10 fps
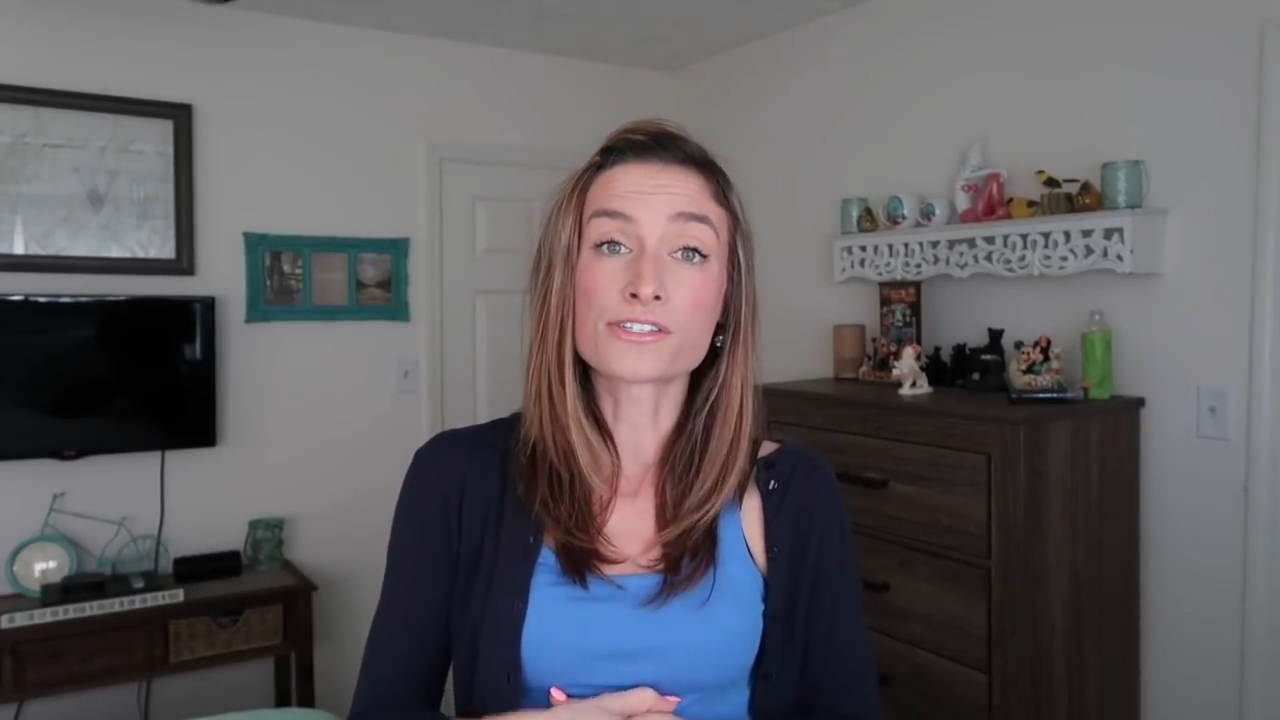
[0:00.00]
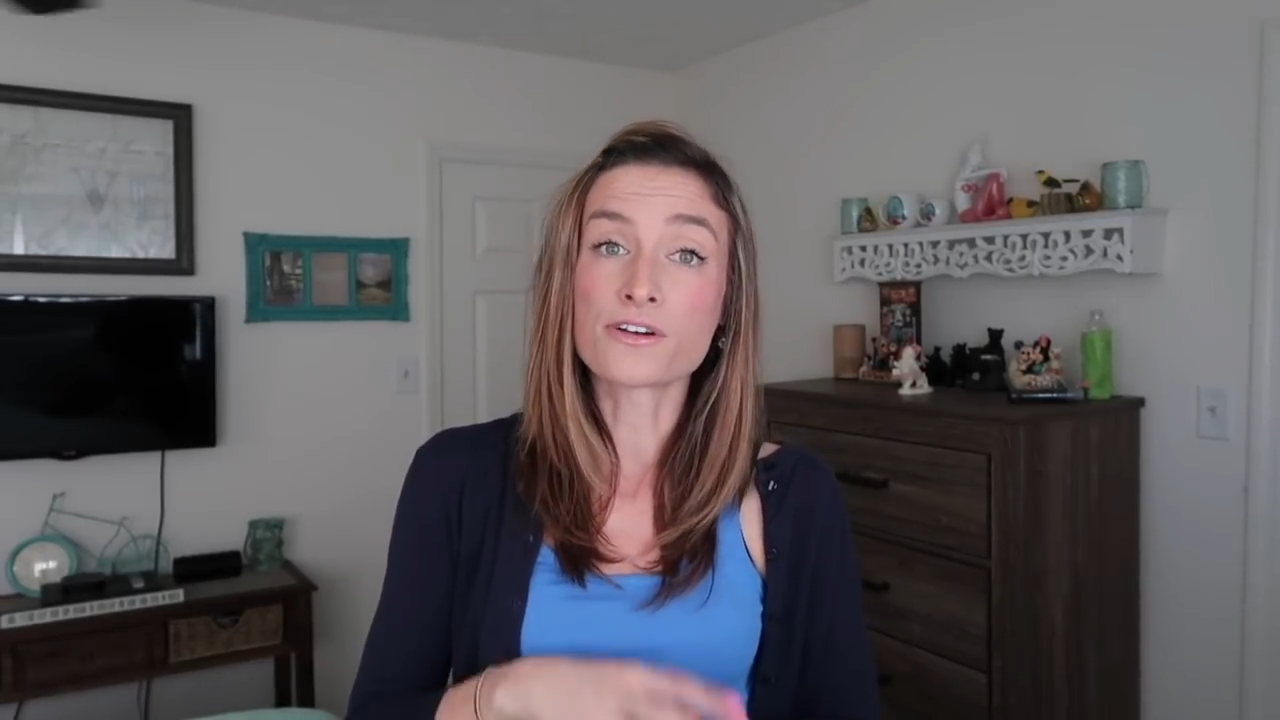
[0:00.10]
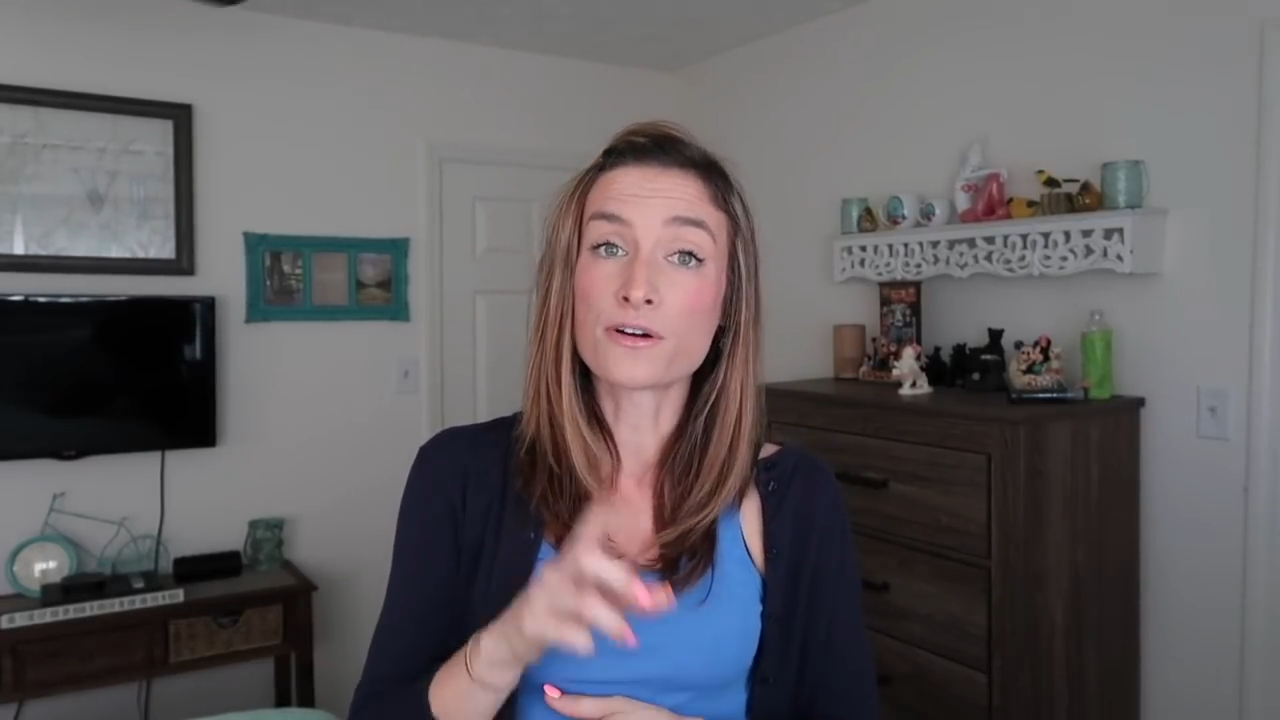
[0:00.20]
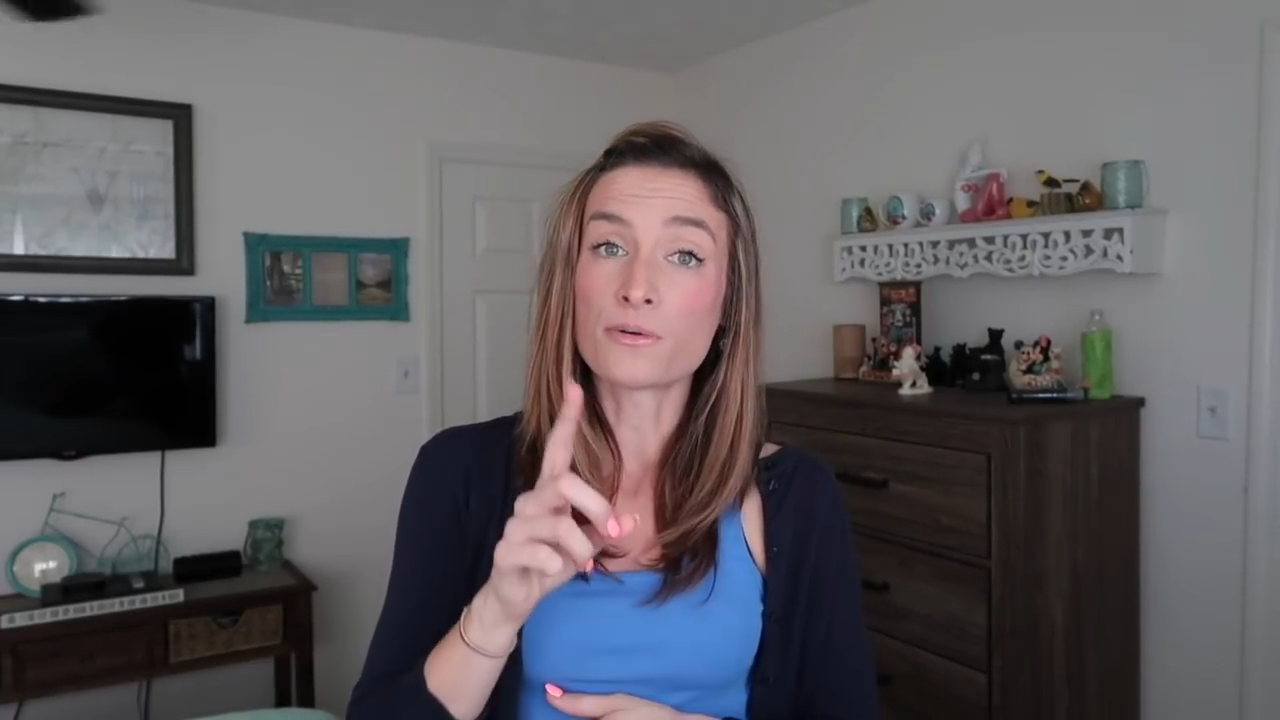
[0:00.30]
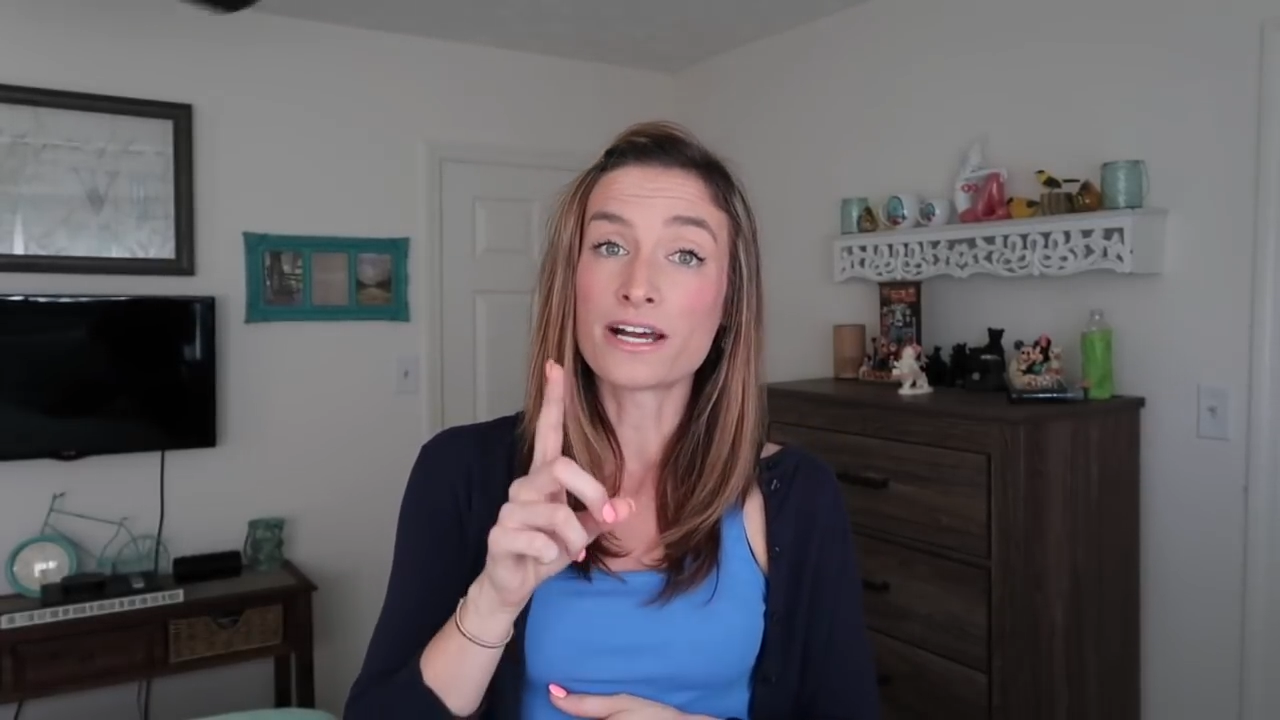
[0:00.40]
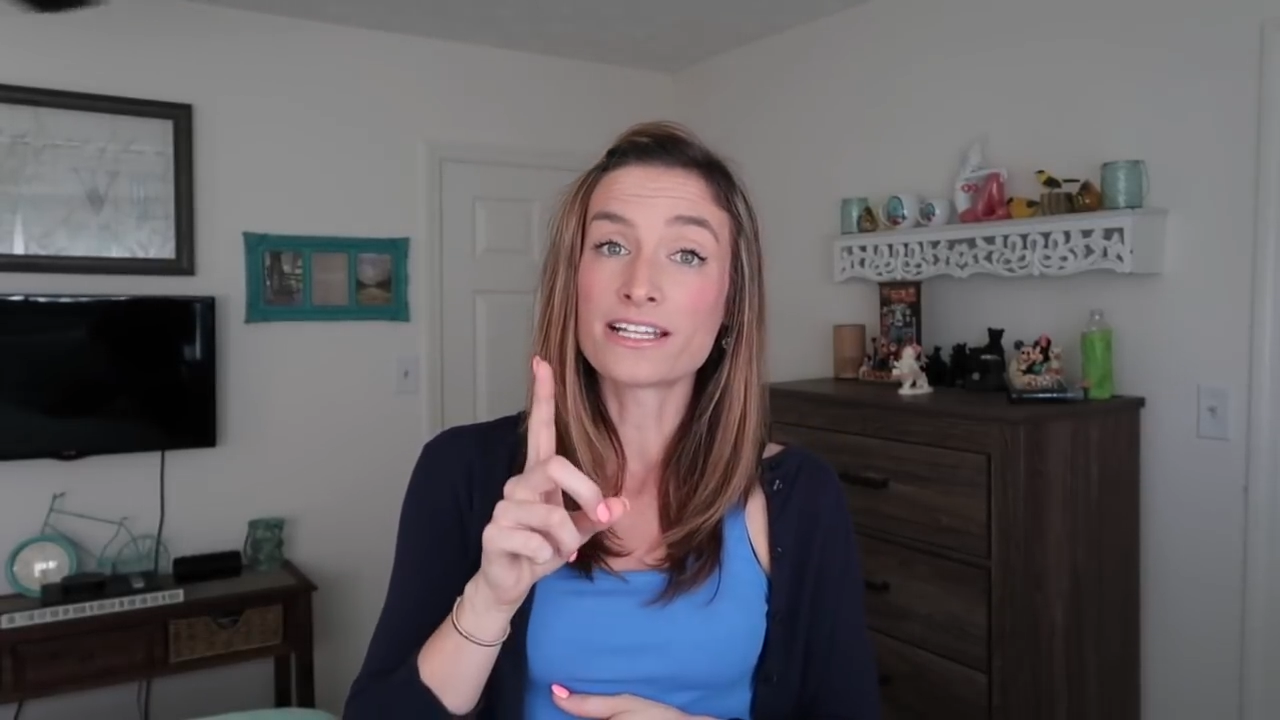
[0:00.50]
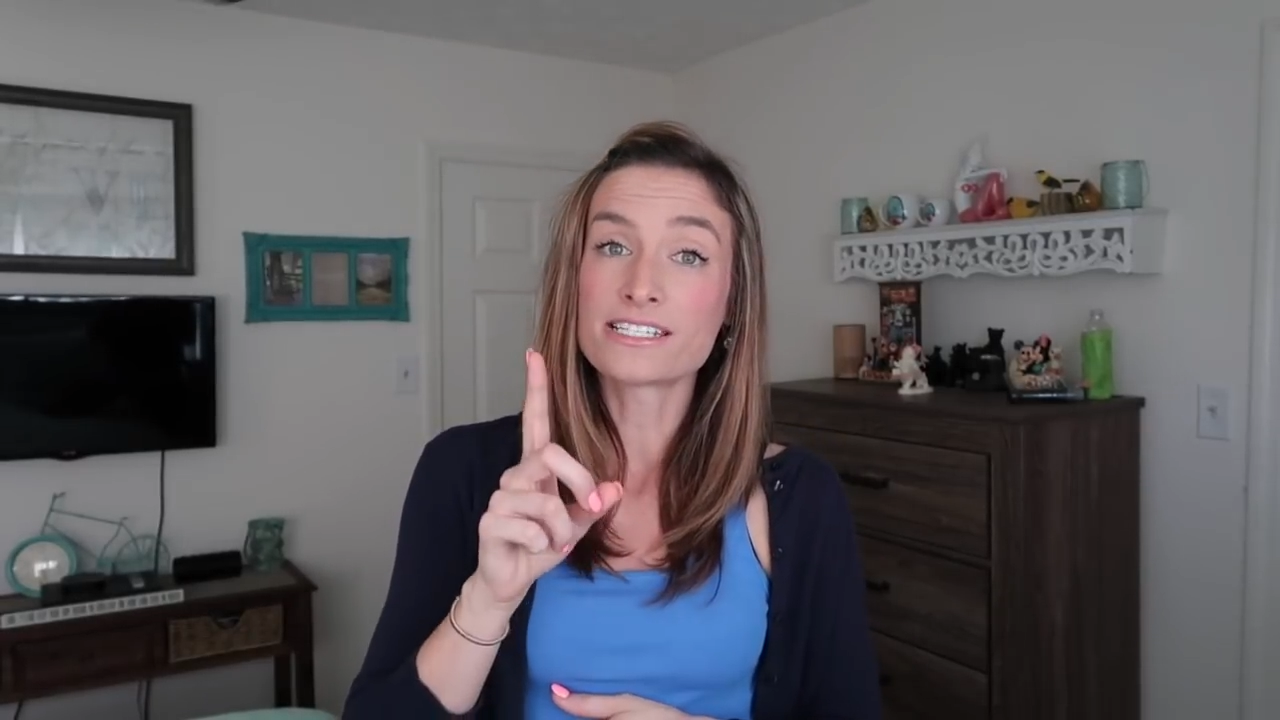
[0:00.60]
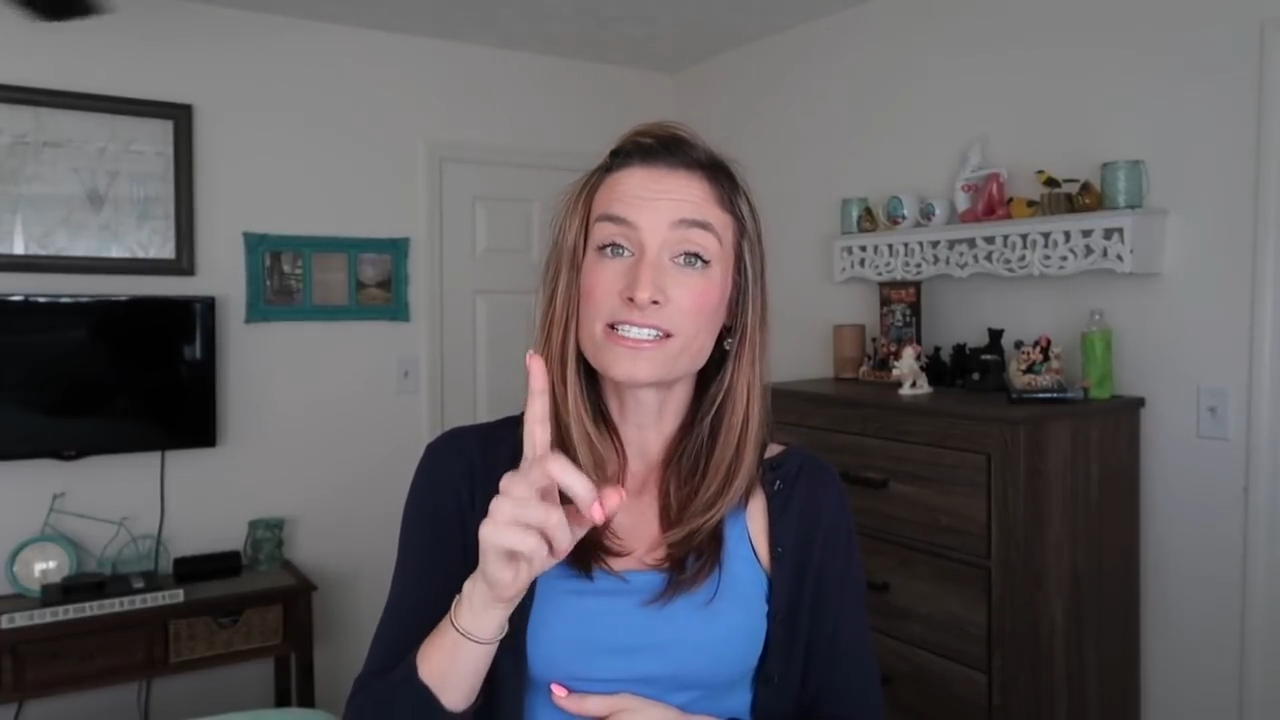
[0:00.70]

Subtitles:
So